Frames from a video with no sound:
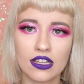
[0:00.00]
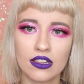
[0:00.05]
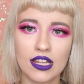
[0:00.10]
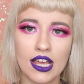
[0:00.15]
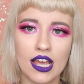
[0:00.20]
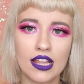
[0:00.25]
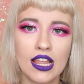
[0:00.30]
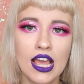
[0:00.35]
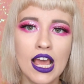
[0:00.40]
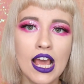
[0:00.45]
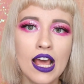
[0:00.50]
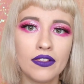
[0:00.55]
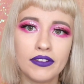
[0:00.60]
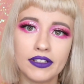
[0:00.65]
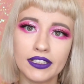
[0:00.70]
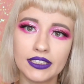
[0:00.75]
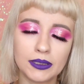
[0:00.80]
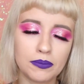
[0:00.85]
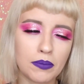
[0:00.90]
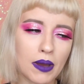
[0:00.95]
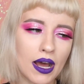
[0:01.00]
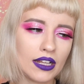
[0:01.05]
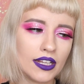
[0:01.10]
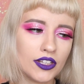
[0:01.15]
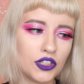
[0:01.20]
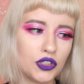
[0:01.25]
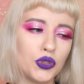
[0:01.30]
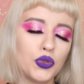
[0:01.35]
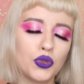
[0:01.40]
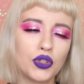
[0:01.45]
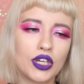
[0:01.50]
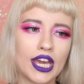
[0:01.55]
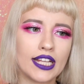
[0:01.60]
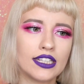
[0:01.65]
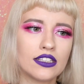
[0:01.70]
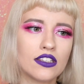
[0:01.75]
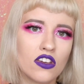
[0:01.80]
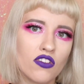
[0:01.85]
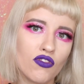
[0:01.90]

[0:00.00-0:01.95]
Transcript: And then this palette, you can't